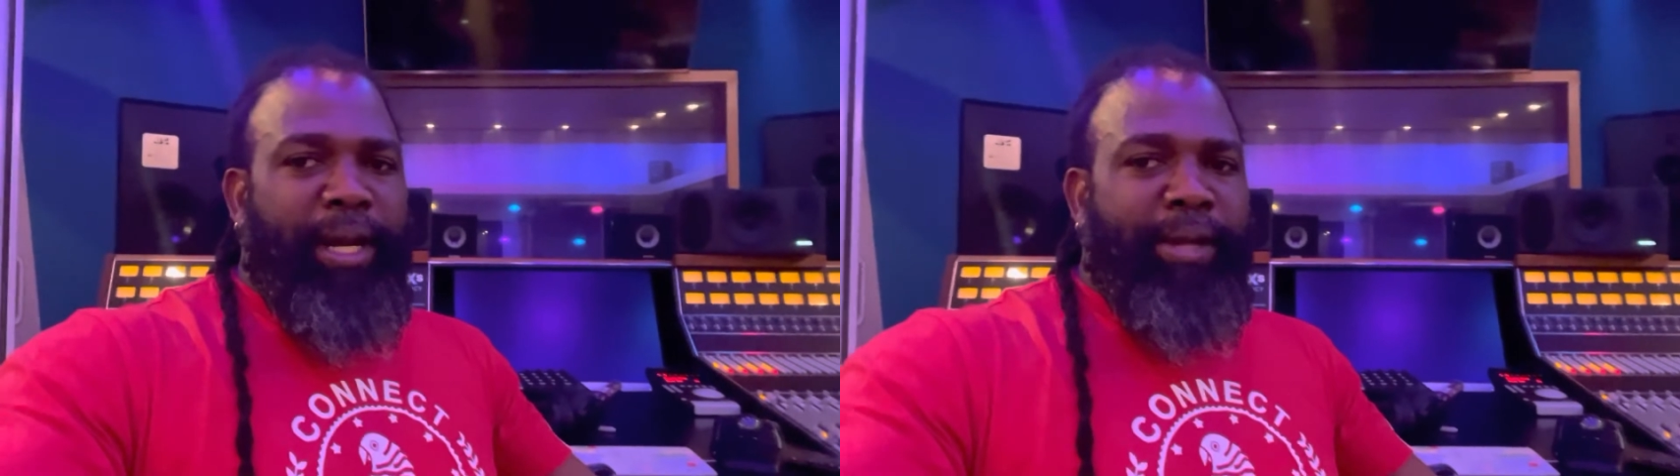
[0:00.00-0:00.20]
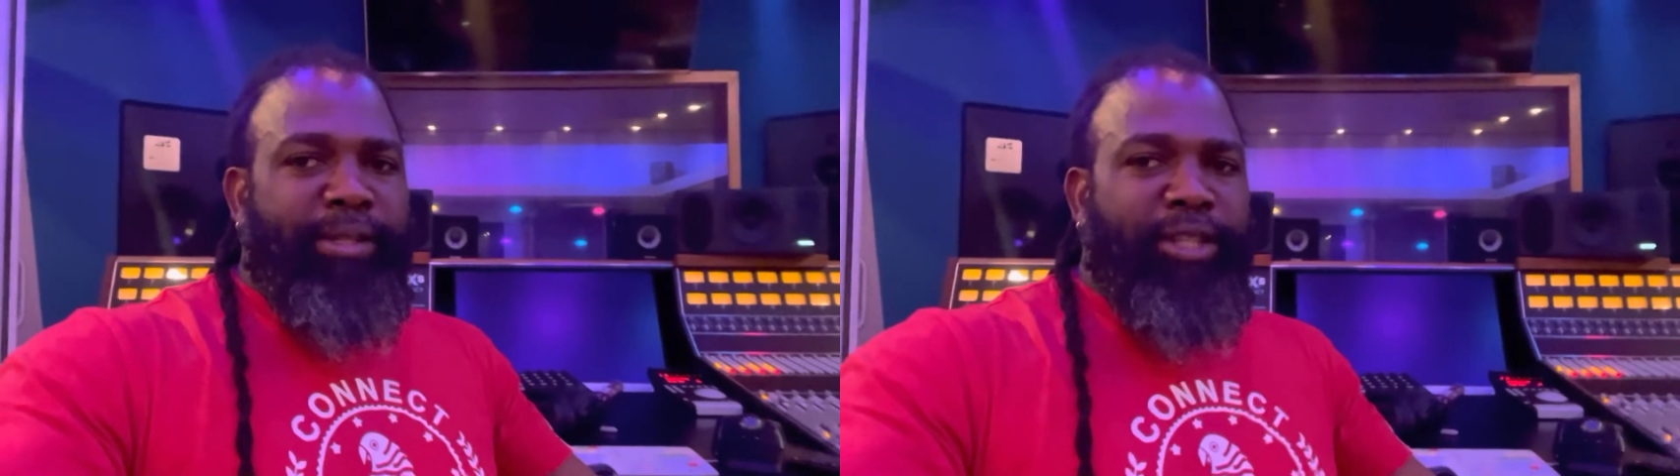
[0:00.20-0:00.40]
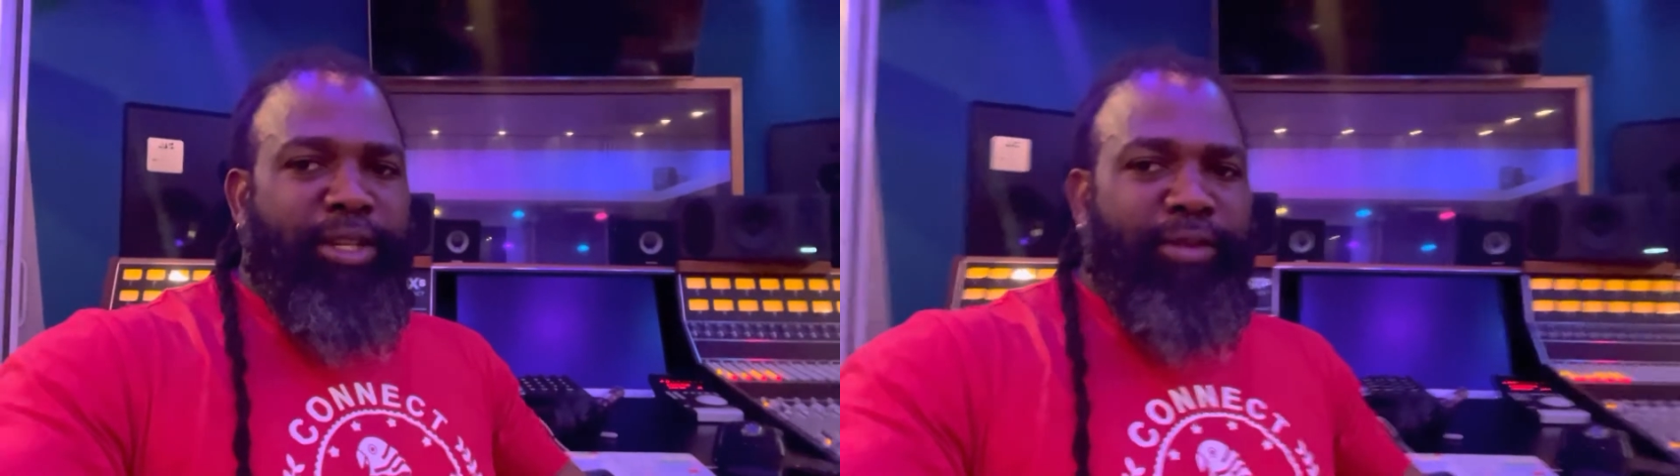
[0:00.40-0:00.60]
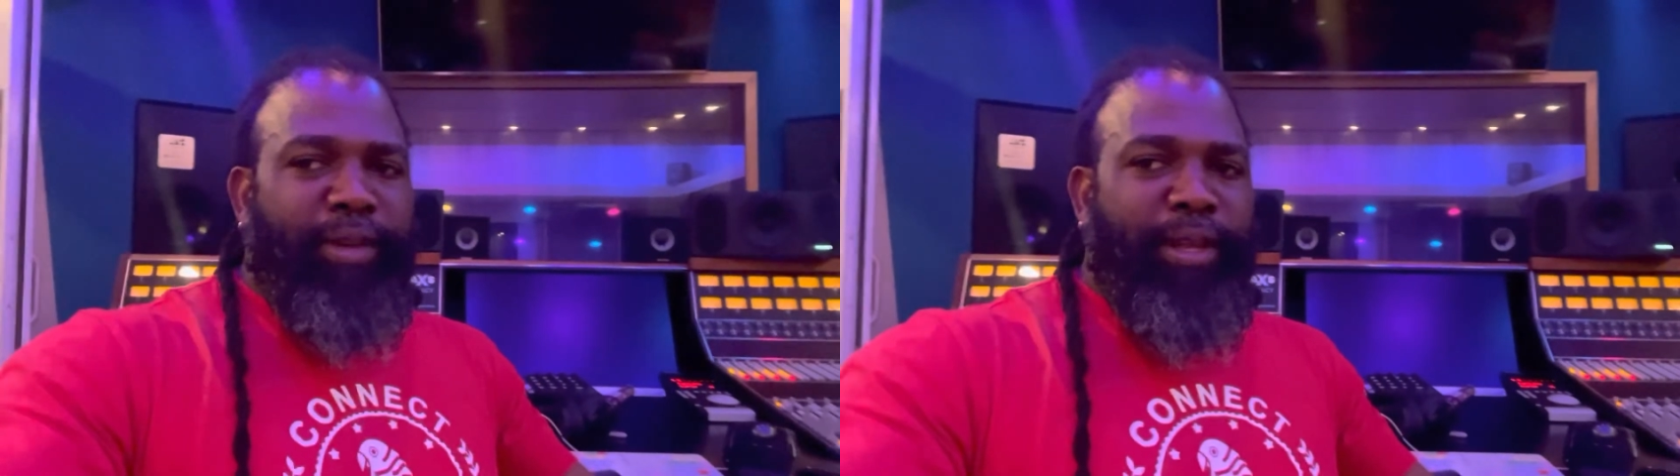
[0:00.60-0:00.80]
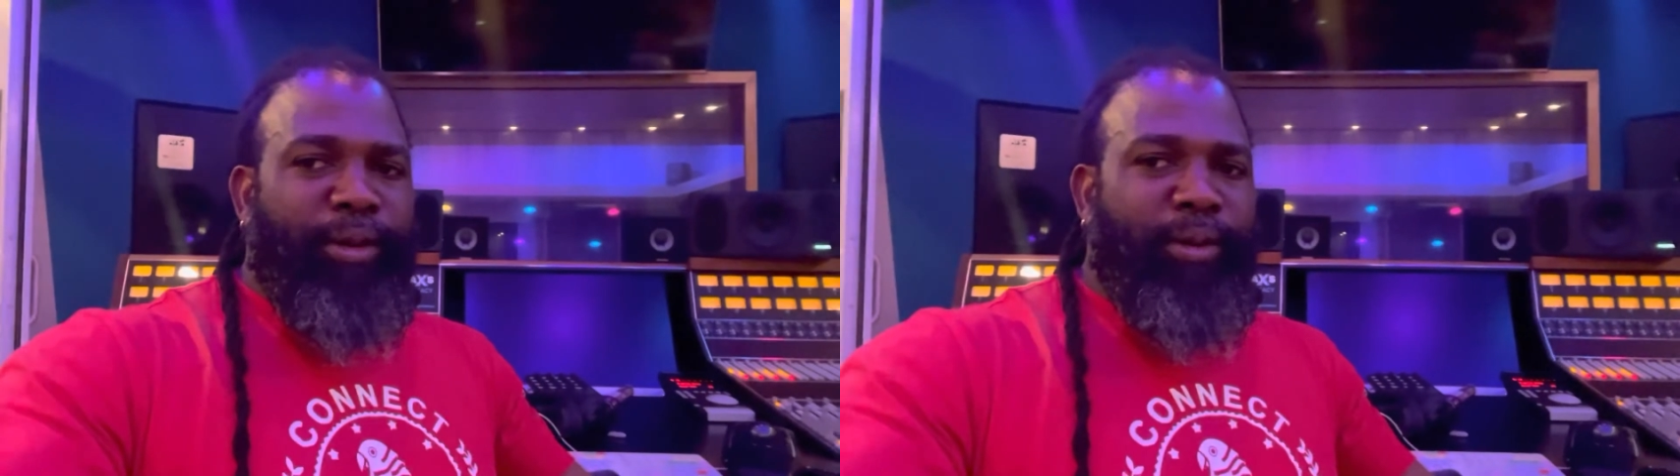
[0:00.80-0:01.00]
such a
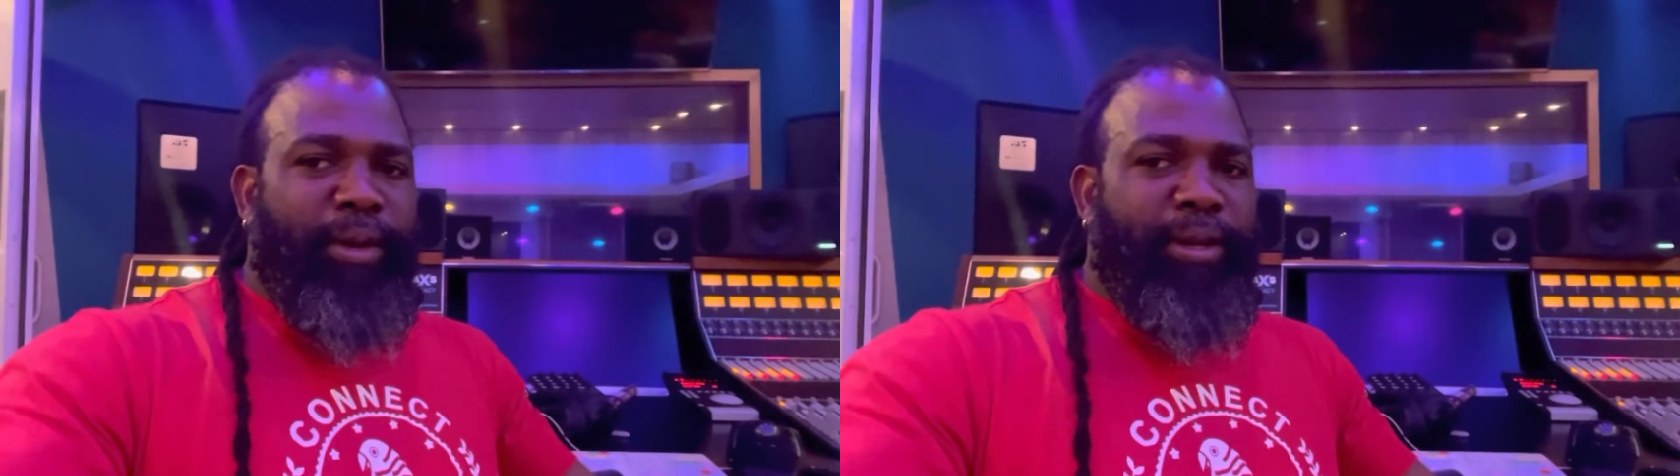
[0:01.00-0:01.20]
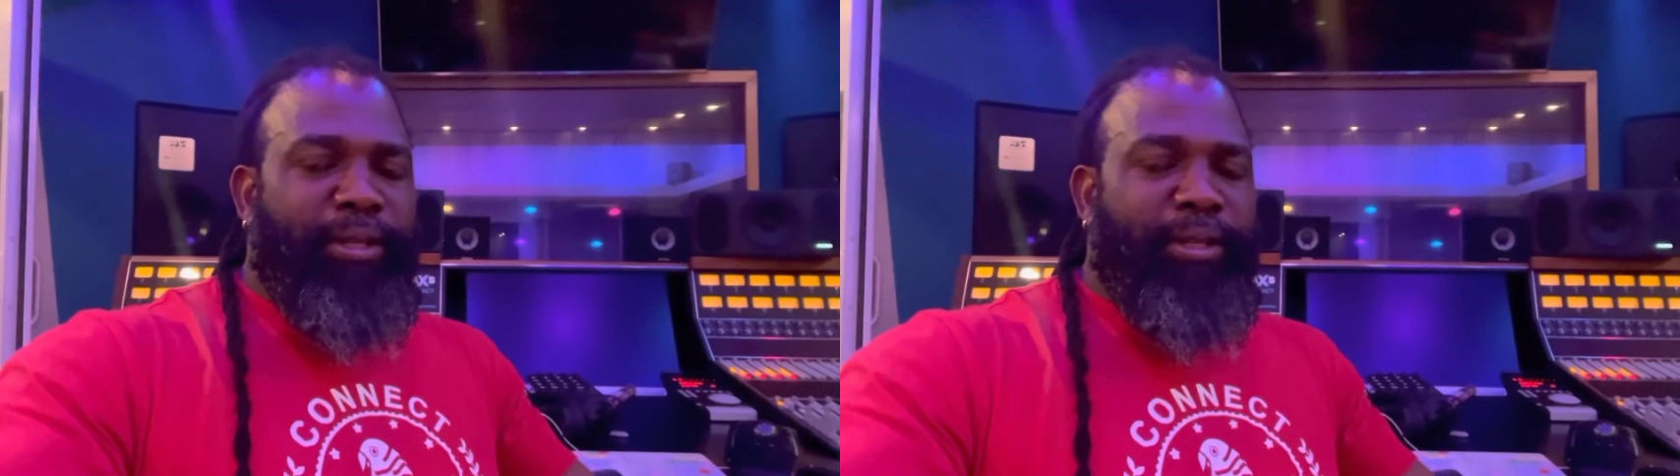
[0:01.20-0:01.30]
video in the